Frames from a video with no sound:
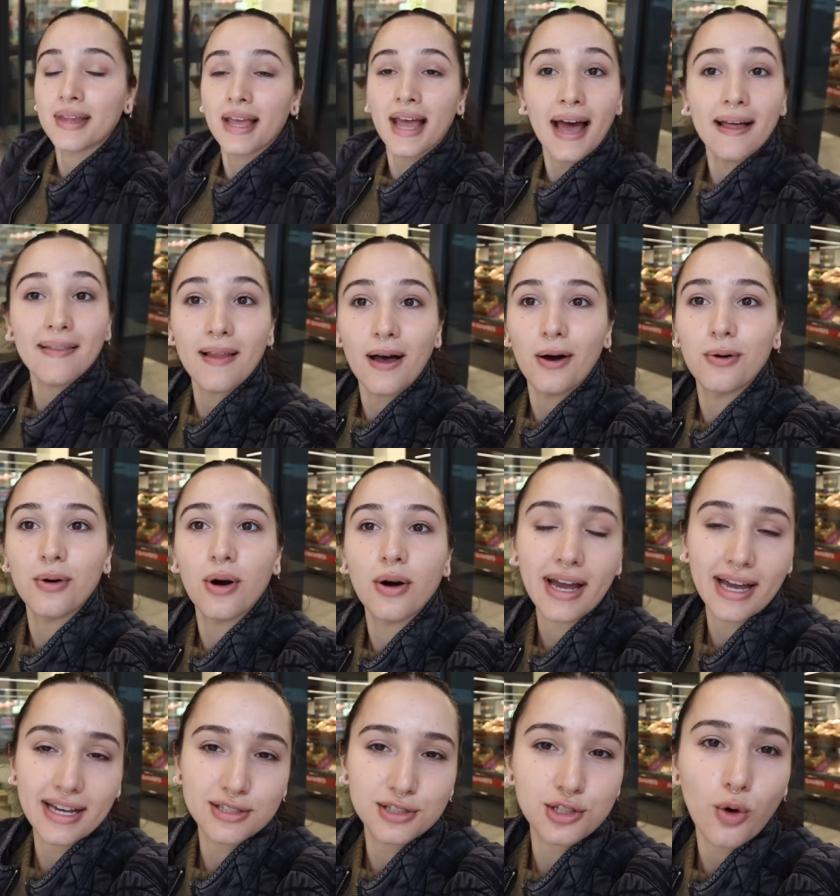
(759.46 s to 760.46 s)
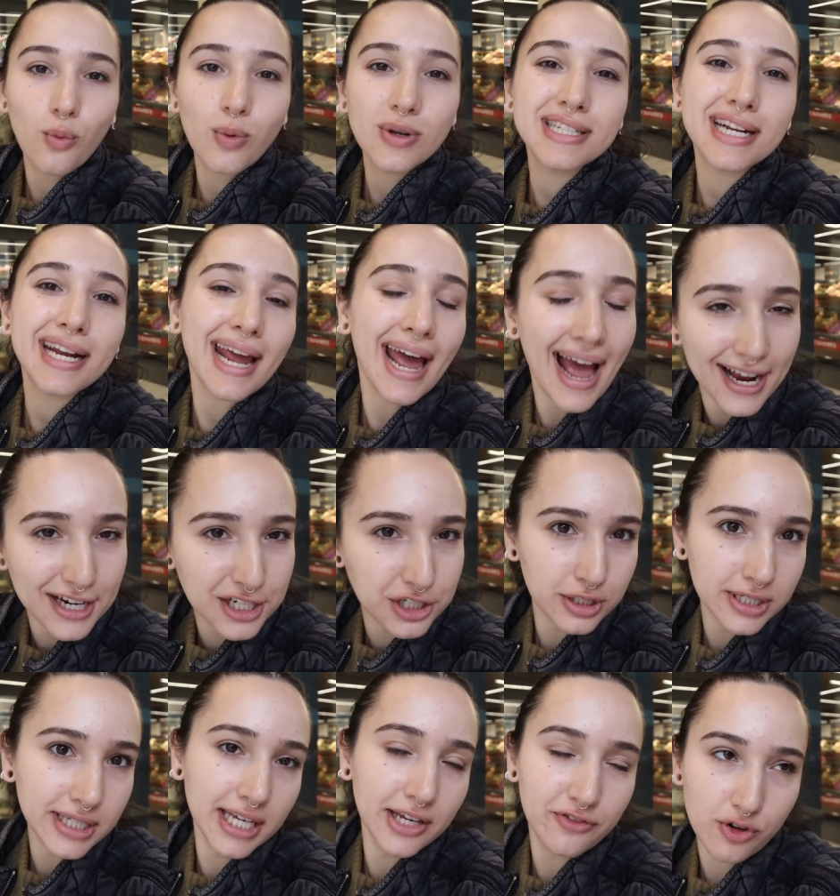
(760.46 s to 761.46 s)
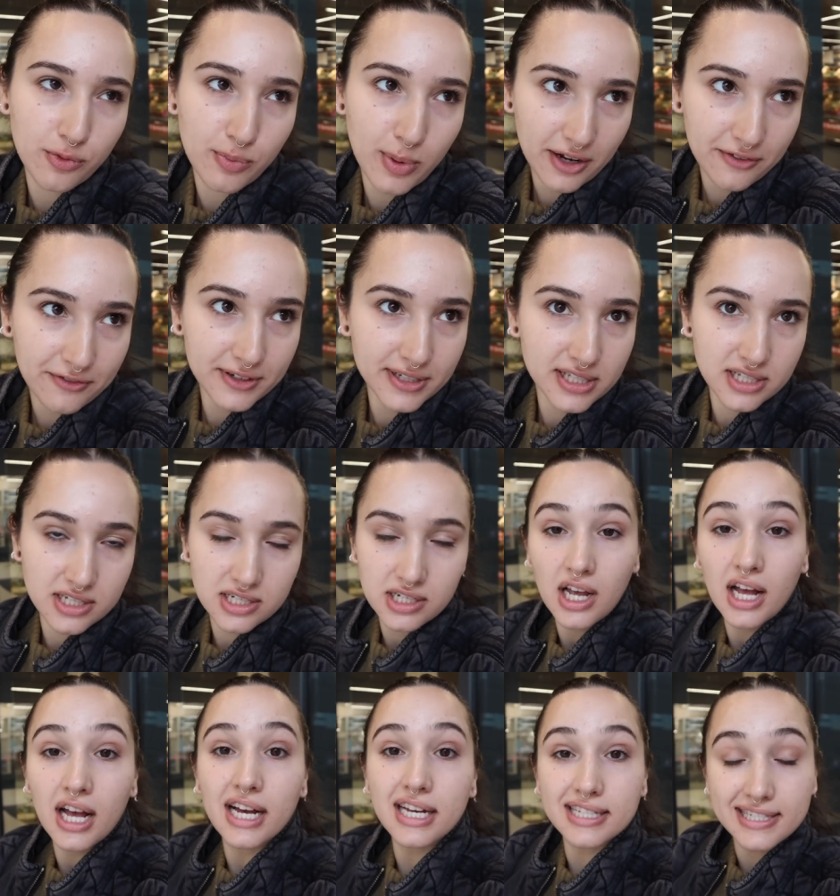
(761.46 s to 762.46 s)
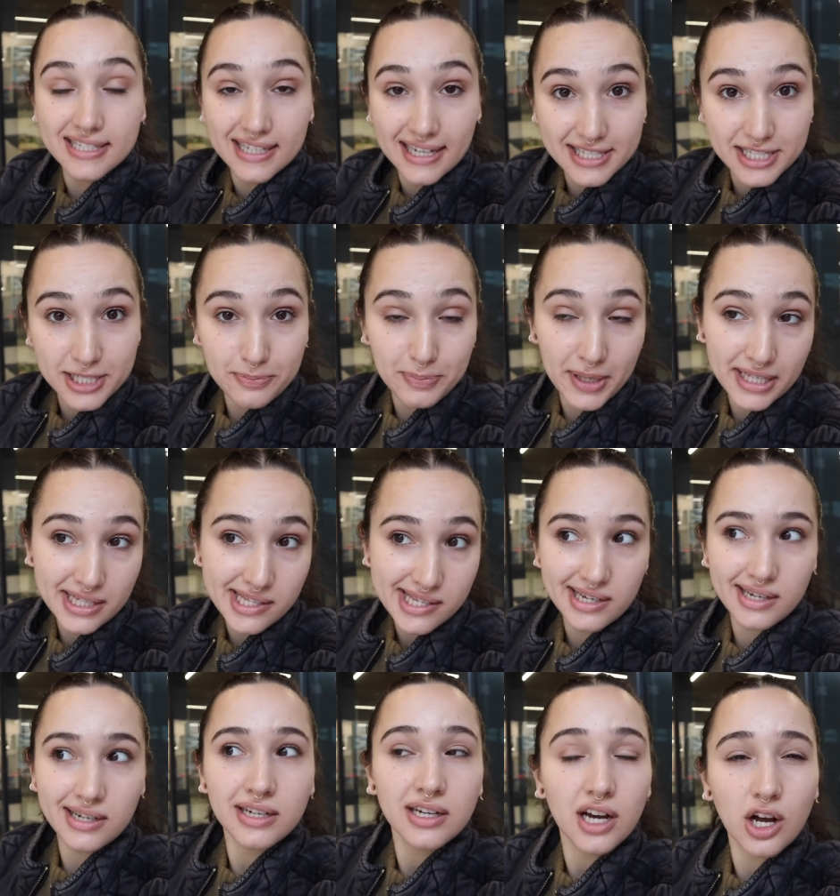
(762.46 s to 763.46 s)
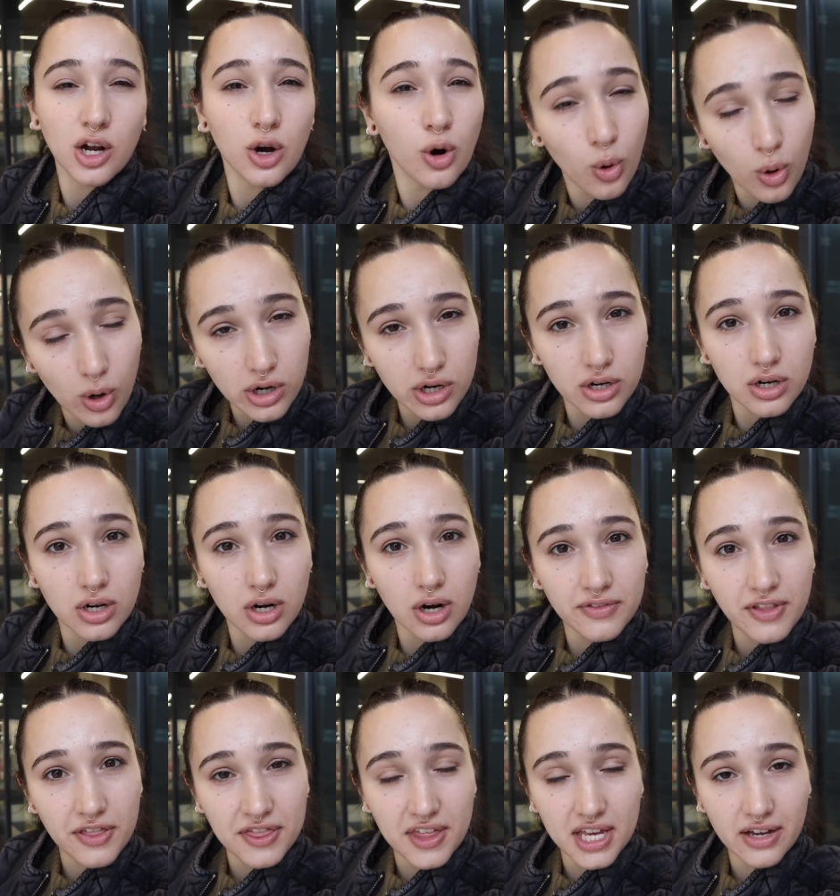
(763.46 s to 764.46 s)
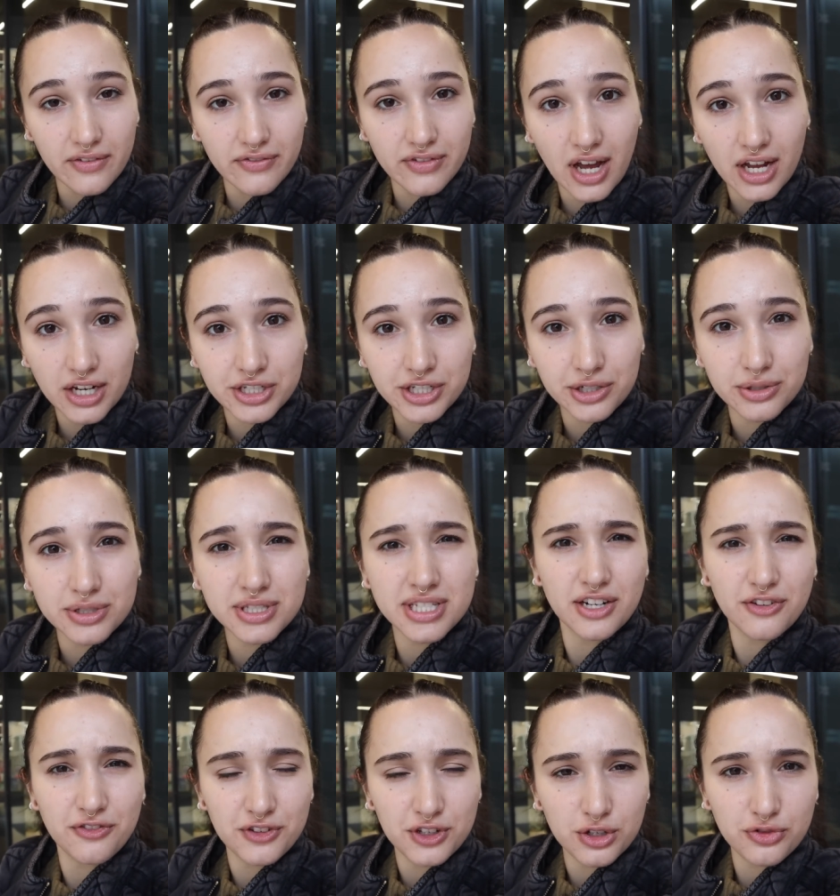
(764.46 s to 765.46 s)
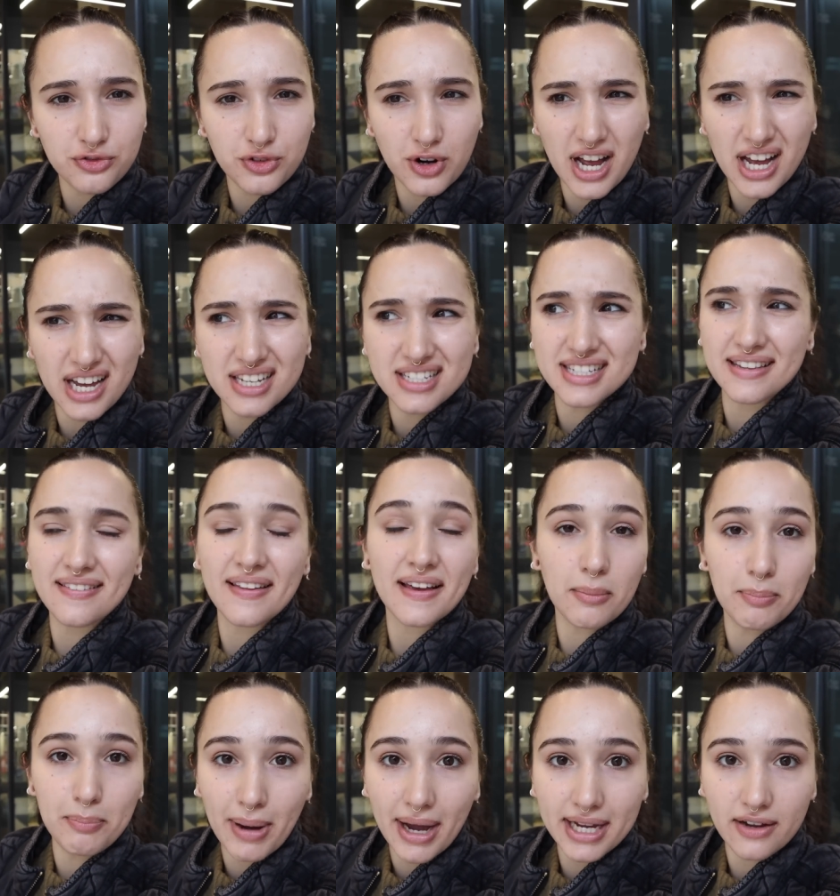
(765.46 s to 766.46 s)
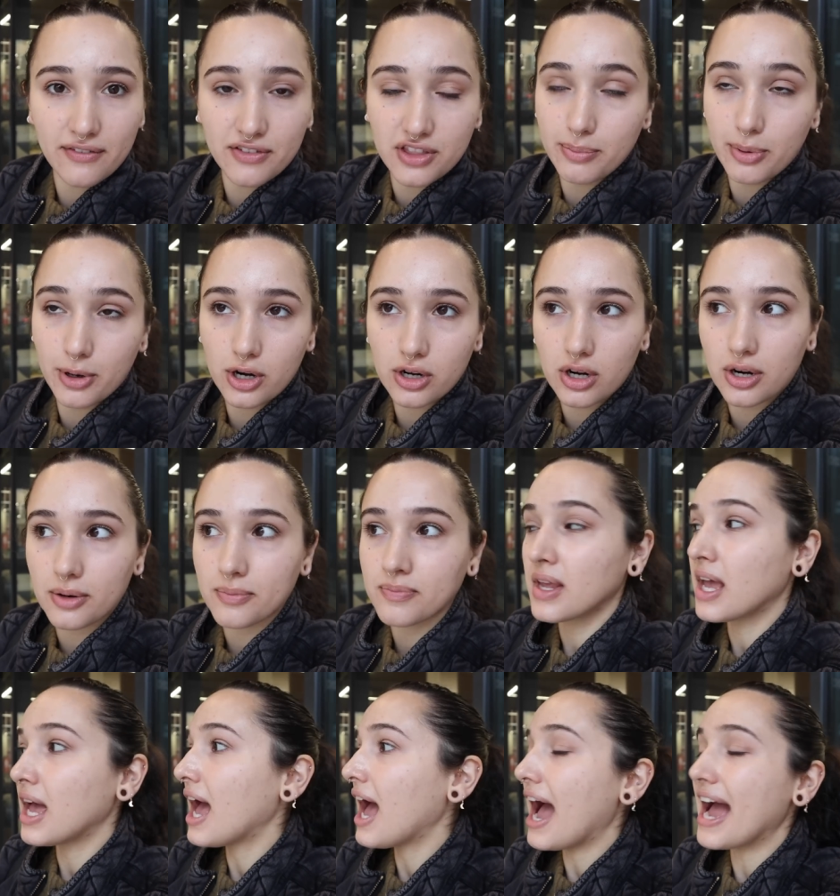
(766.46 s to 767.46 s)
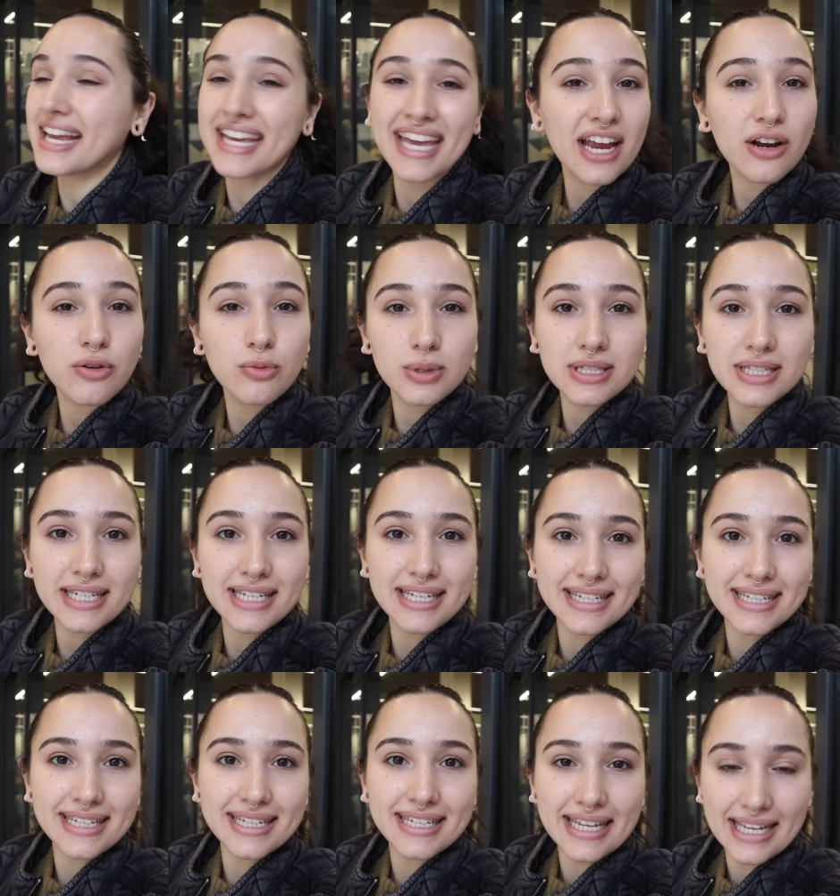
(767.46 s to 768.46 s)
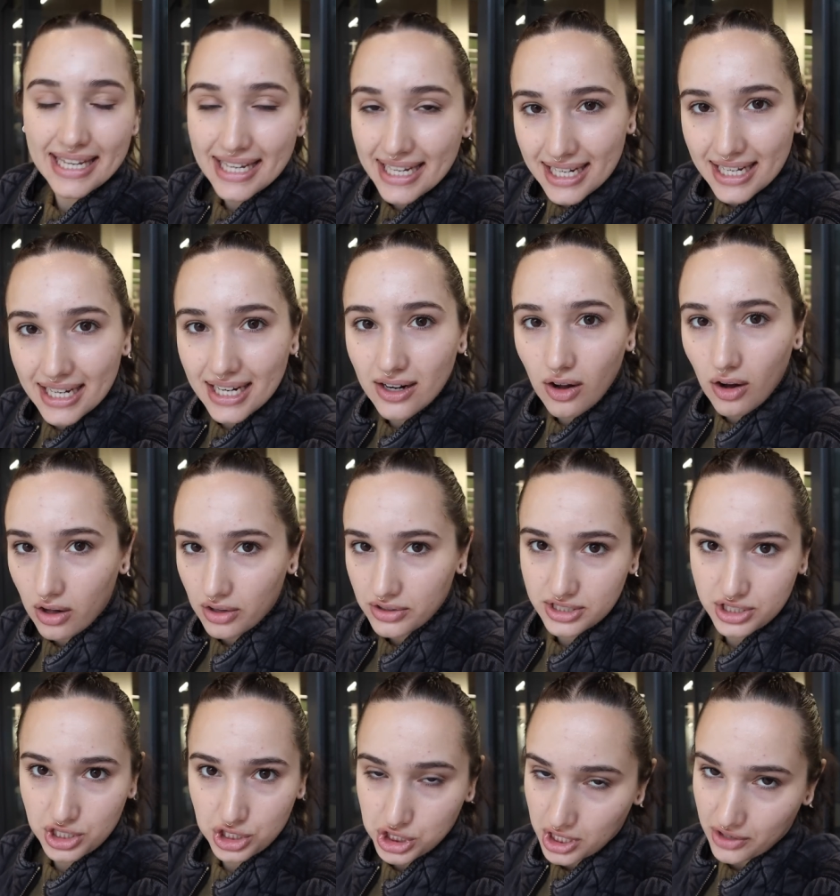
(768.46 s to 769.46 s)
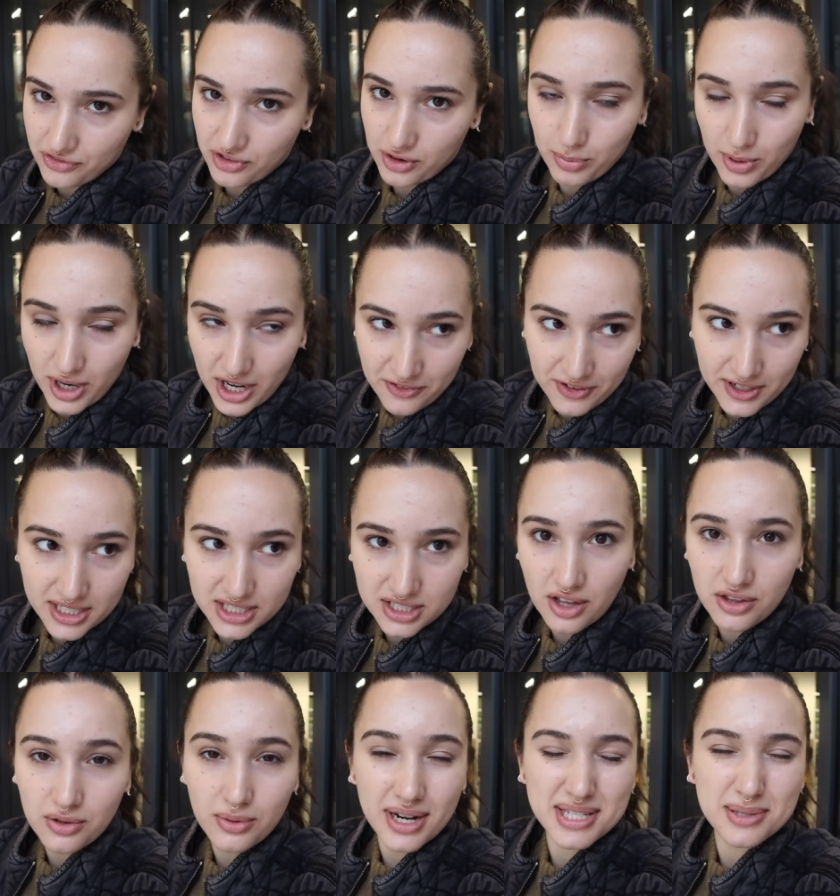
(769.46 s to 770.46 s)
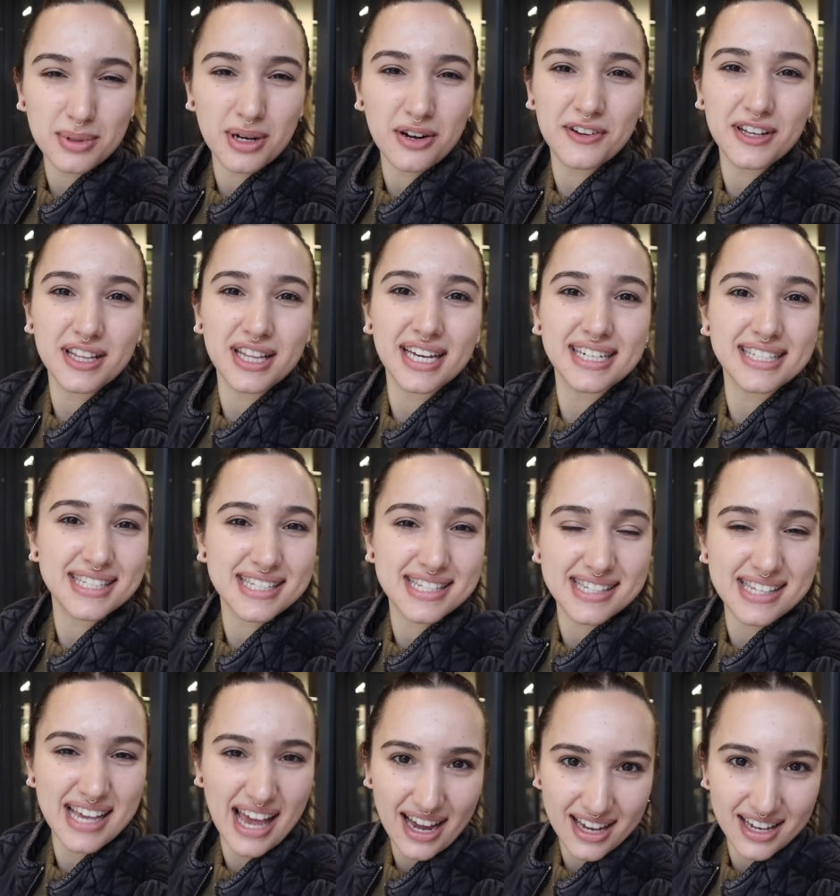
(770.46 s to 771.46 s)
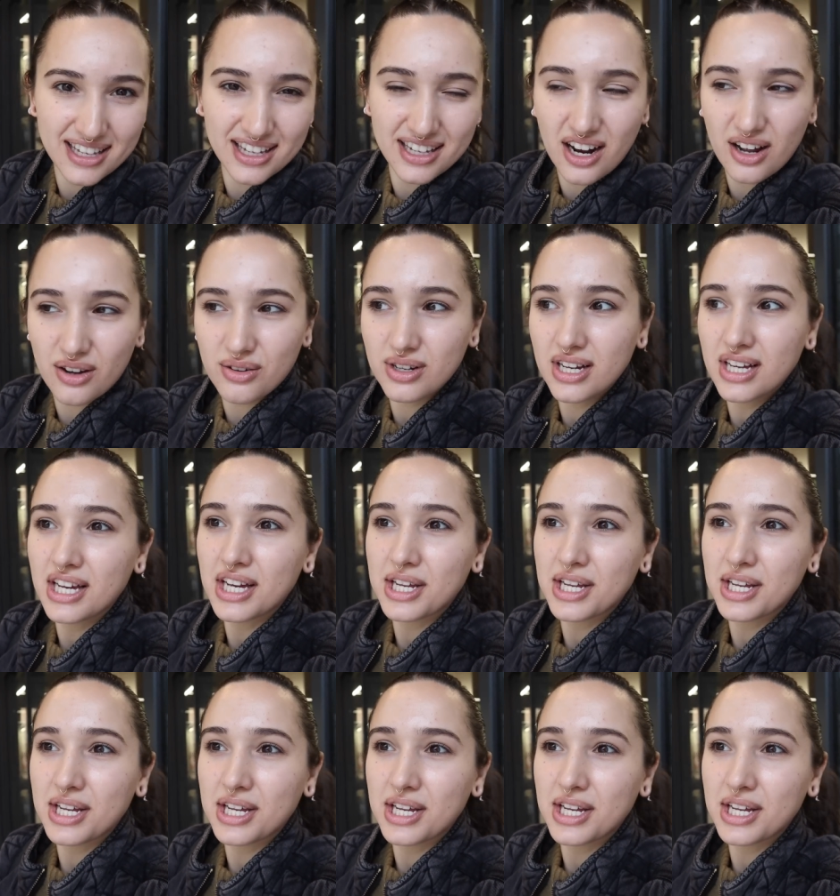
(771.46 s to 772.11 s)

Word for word: Hello. Okay, so what did I actually eat for breakfast? A slice of pizza, a quarter of the thing of nachos, and a few fries, and like a bite of the burger. I can't really eat all this shit for breakfast, otherwise I'm gonna be like sick, you know?